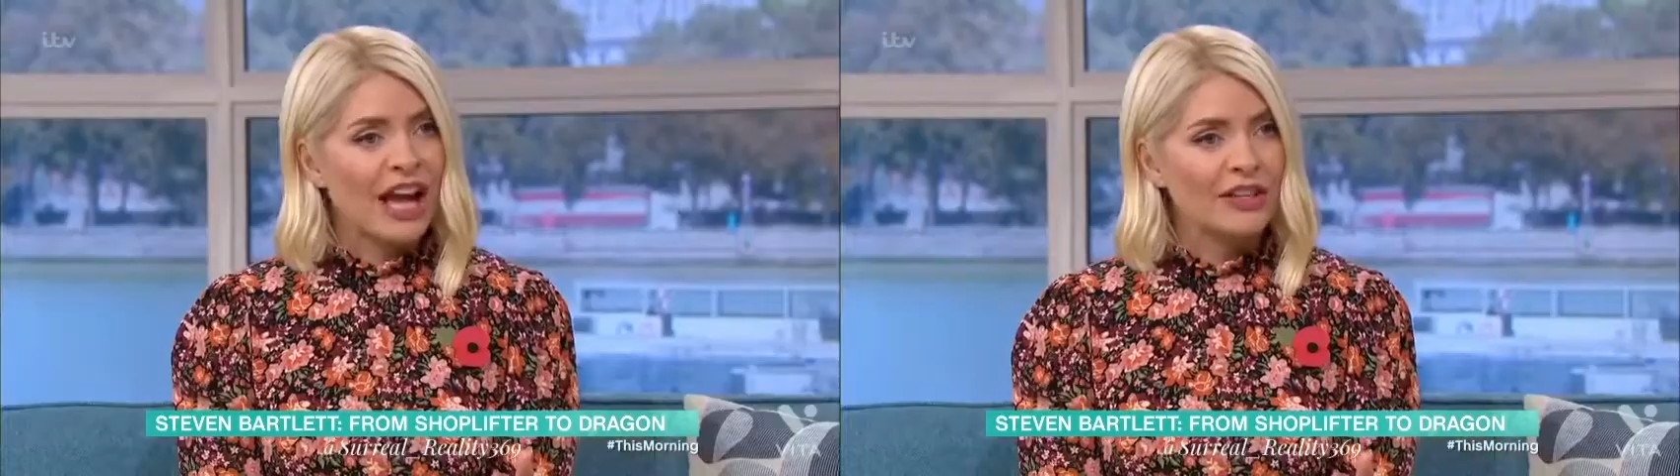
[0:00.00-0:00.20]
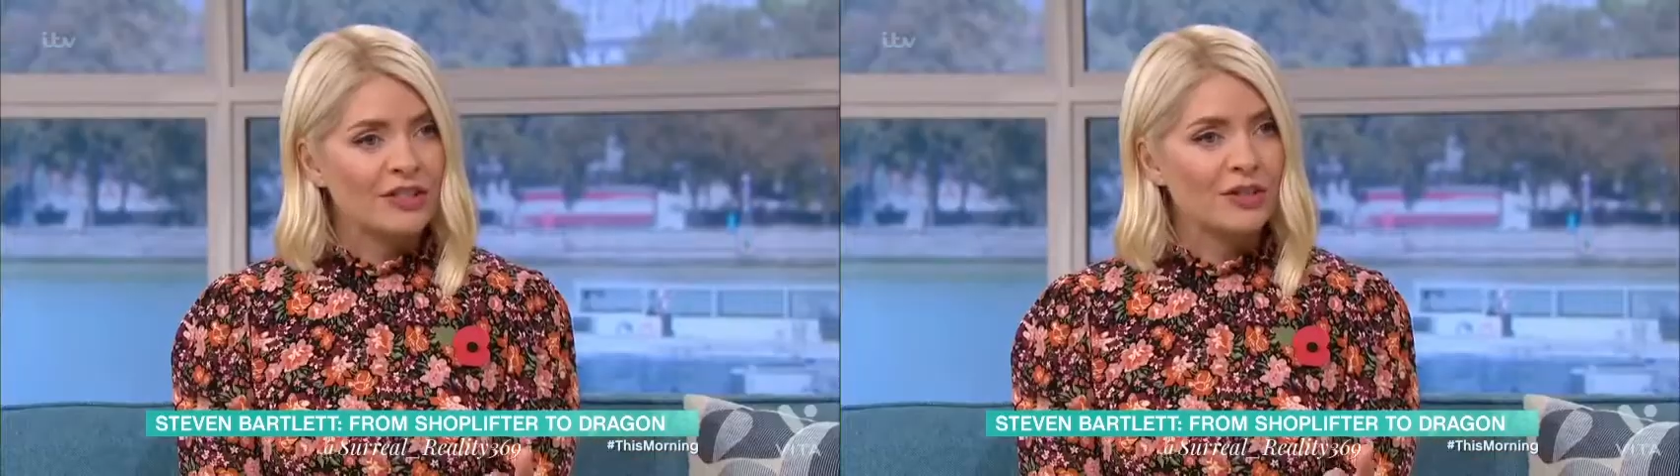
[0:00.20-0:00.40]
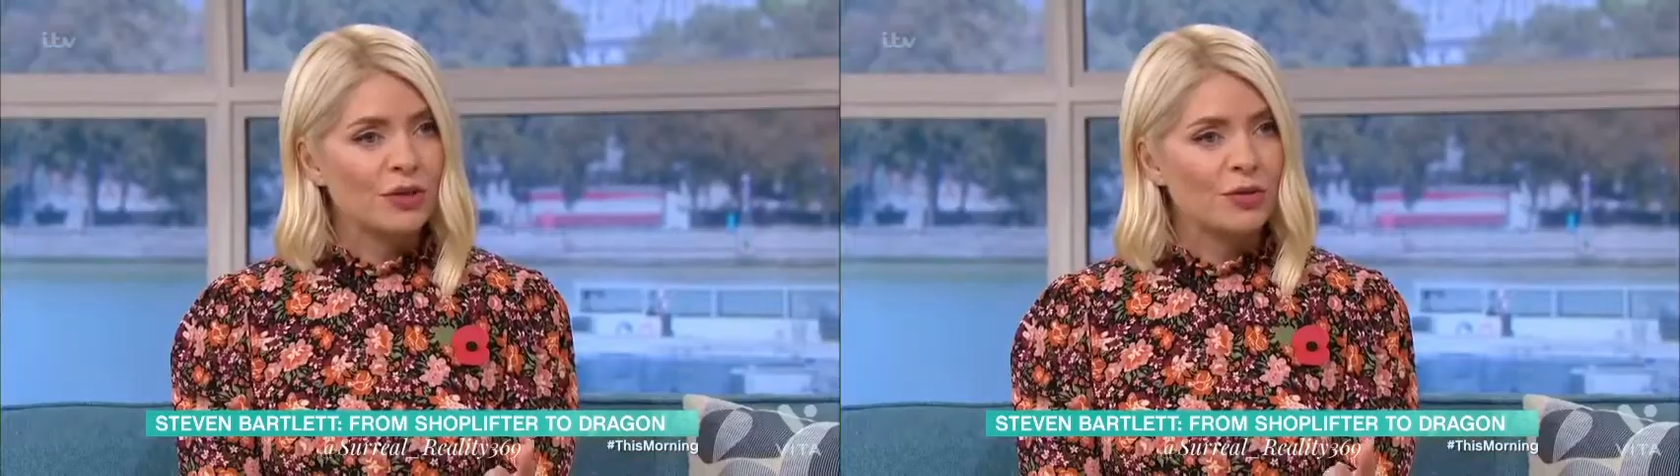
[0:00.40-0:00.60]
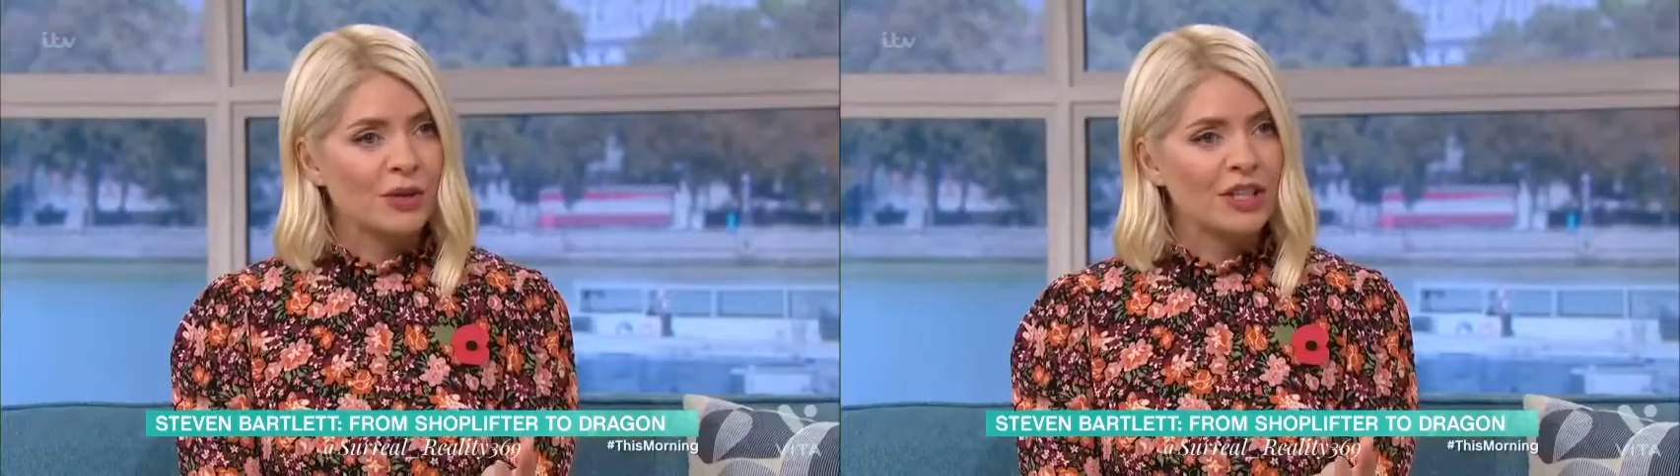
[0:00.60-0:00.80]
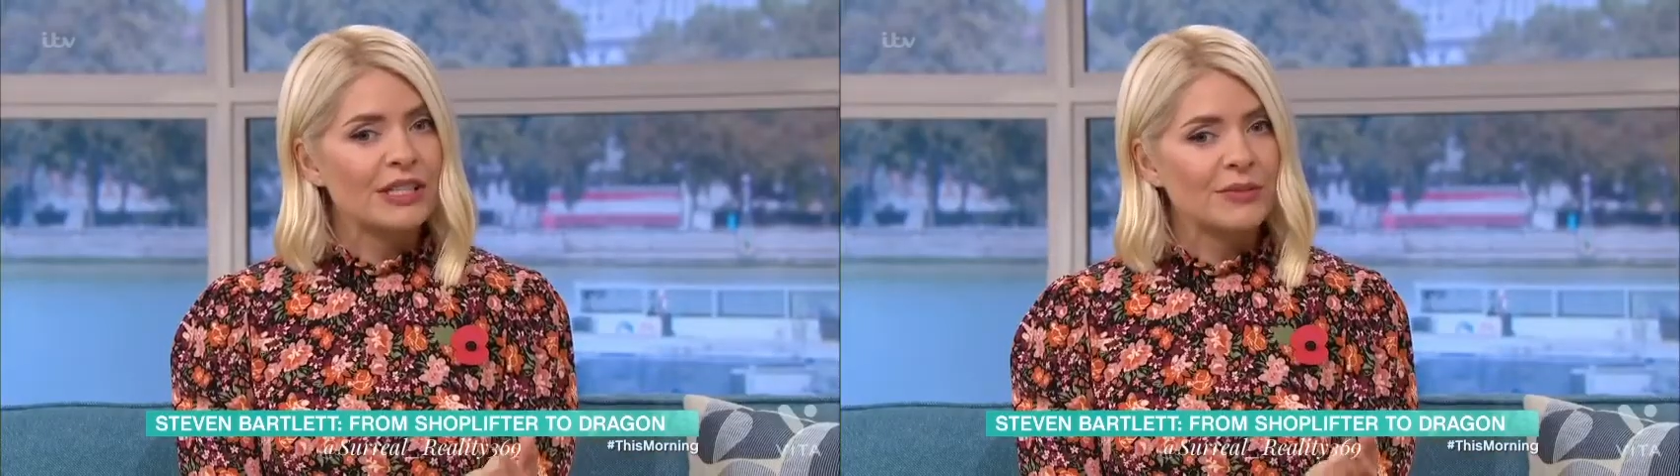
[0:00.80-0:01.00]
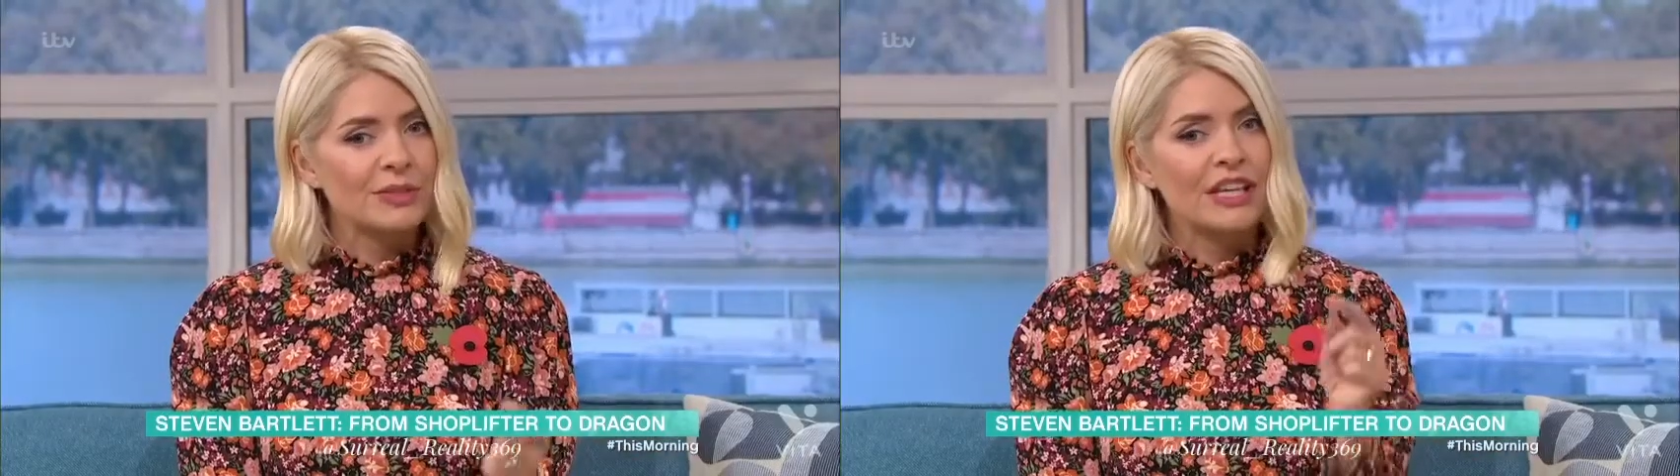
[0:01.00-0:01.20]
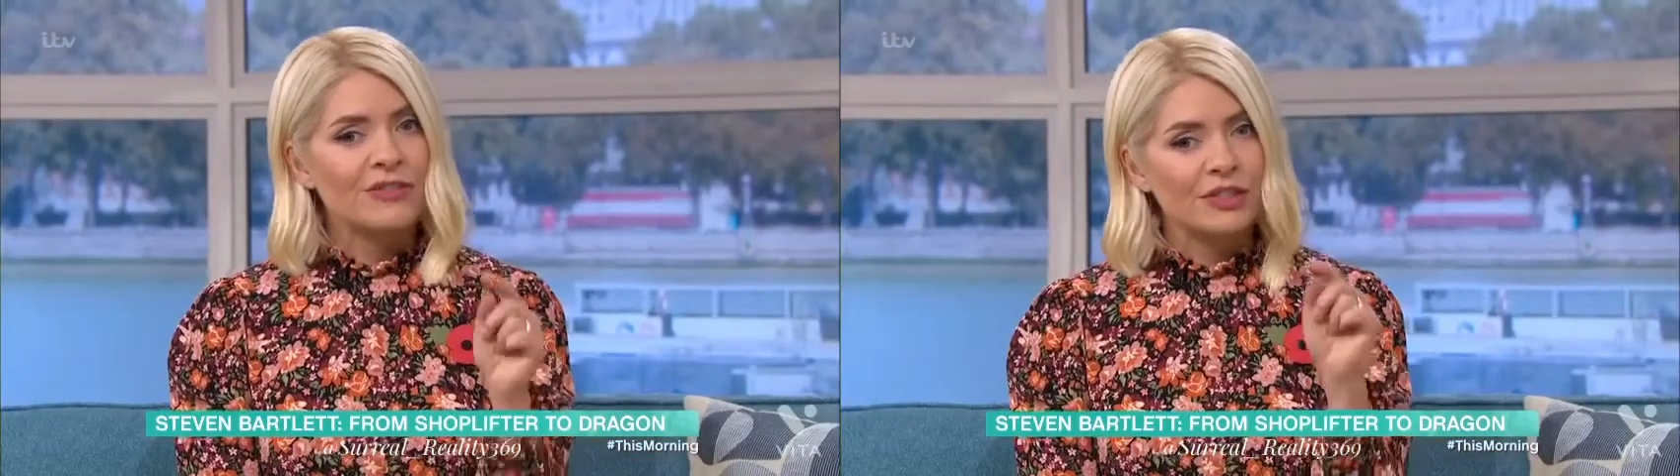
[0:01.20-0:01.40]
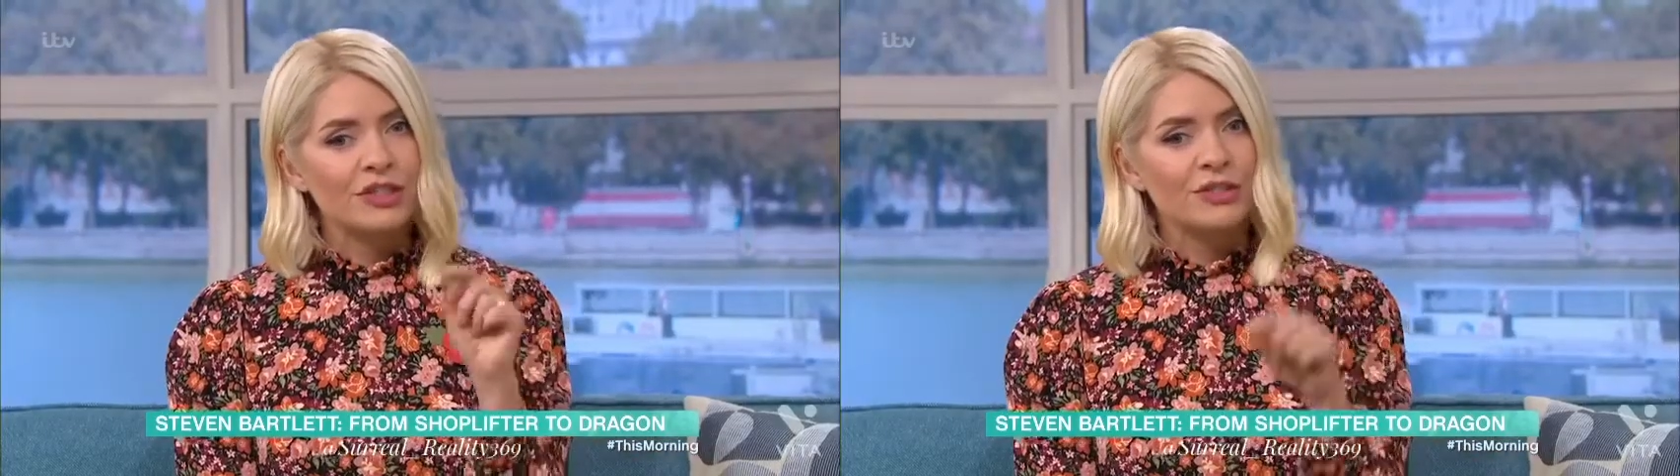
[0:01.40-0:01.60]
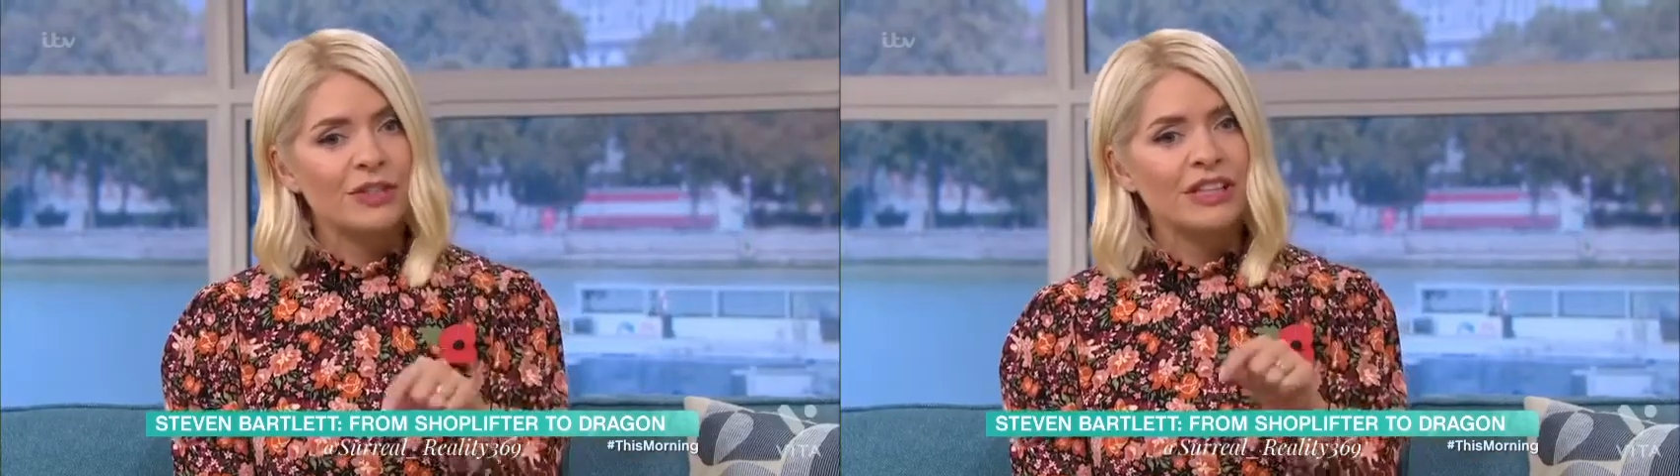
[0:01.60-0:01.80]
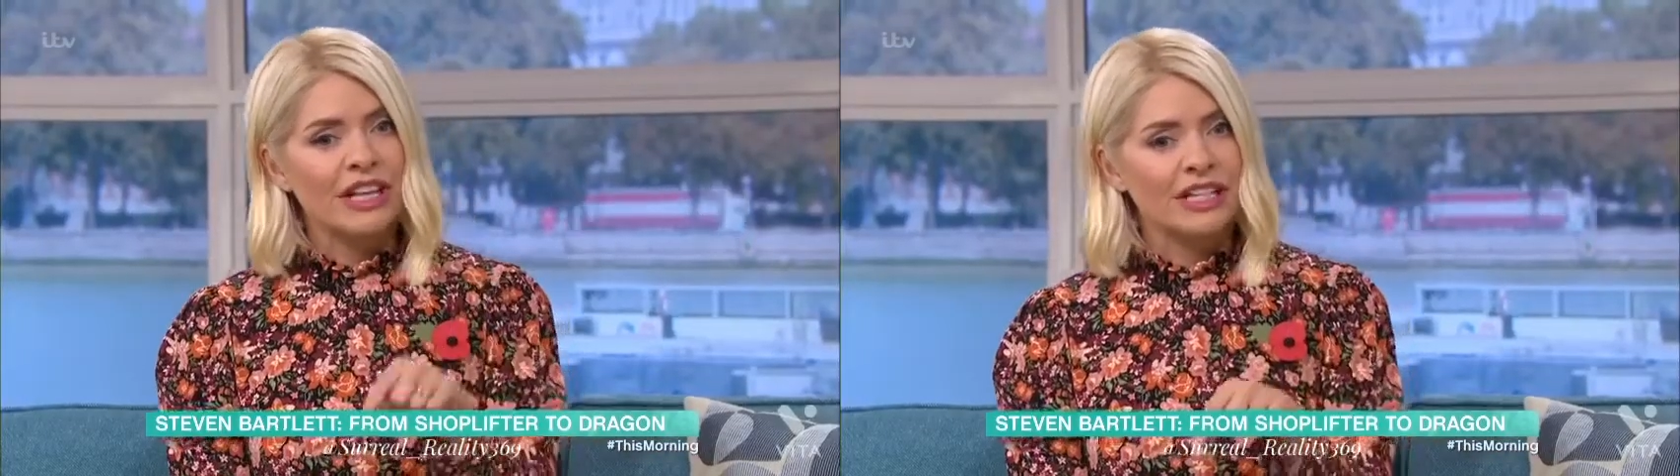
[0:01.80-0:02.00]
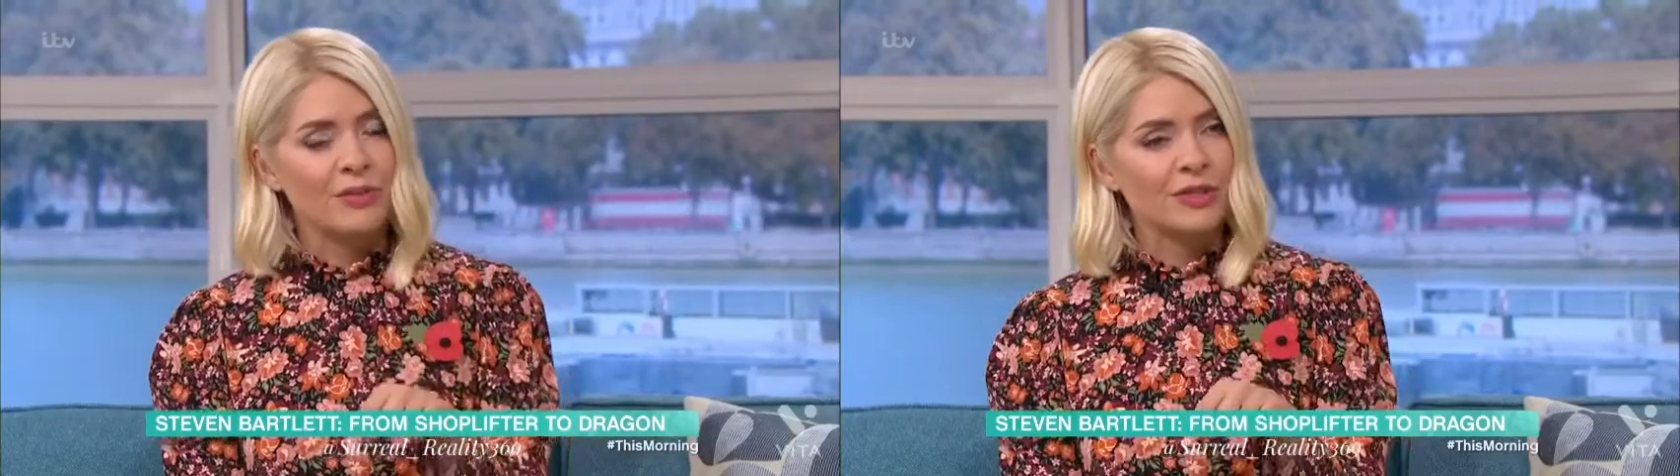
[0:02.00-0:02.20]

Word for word: at school because it was even during that time